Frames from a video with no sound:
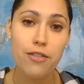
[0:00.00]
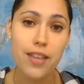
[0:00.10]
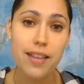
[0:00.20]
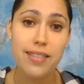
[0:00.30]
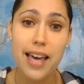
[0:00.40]

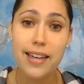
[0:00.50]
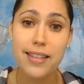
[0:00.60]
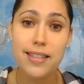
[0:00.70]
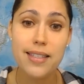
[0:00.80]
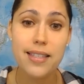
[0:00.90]
that
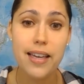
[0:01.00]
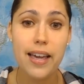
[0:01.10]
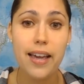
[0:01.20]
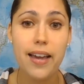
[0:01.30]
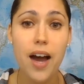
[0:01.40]
is
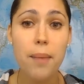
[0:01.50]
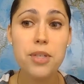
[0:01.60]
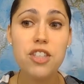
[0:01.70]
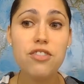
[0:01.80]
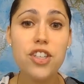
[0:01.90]
a
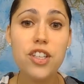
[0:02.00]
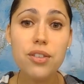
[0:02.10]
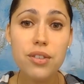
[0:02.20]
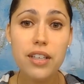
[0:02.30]
option for you